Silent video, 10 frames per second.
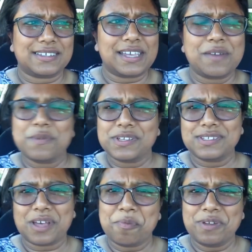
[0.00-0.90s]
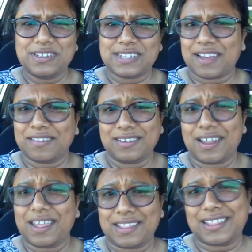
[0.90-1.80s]
it was up and down
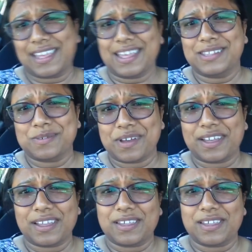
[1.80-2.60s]
like the kids were.